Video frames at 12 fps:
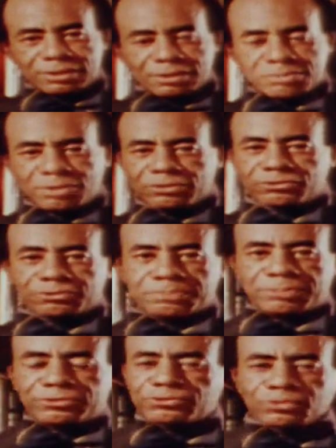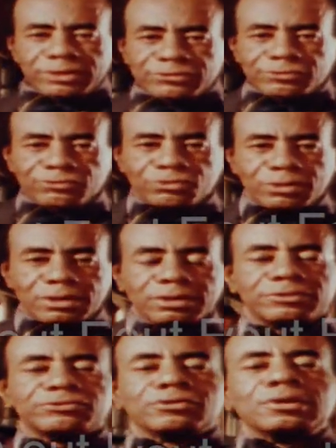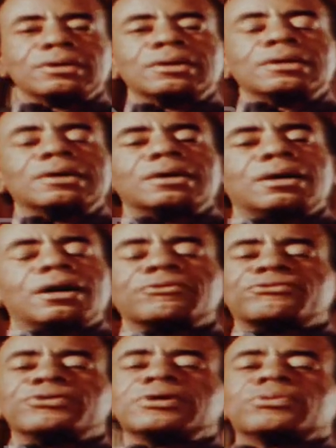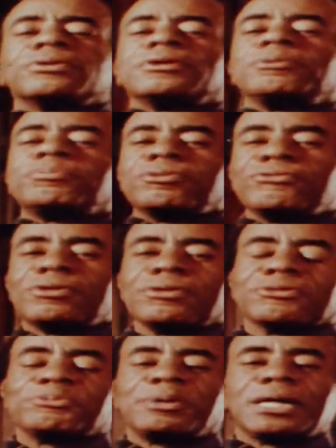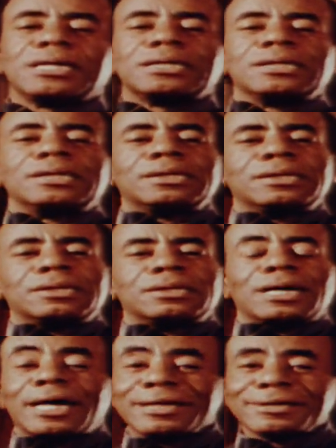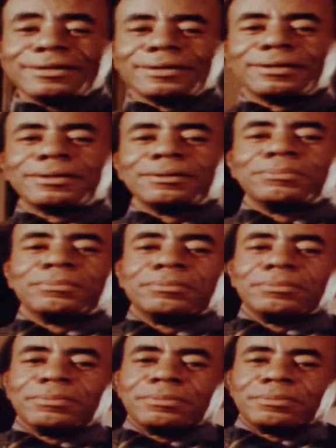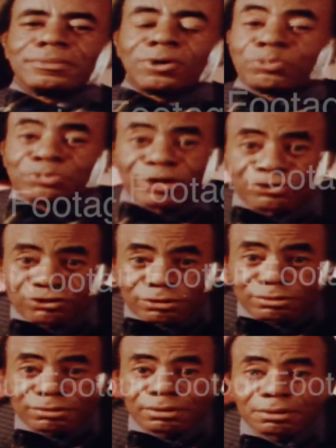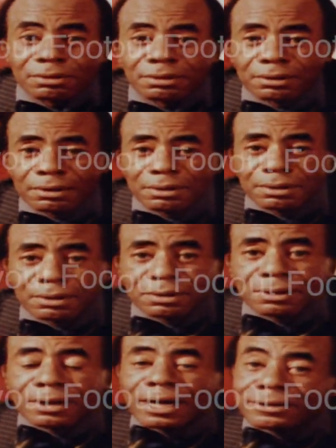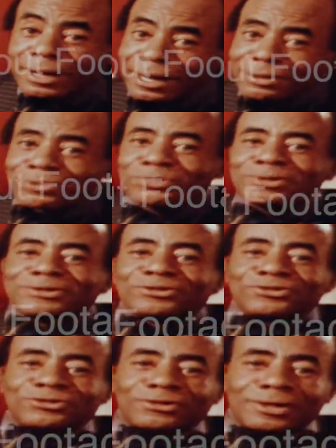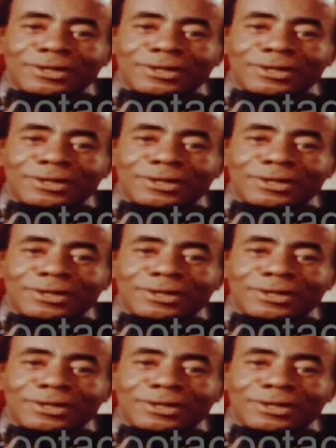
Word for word: and the most persuasive words are frequently provoked by anger, oppression, and anguish.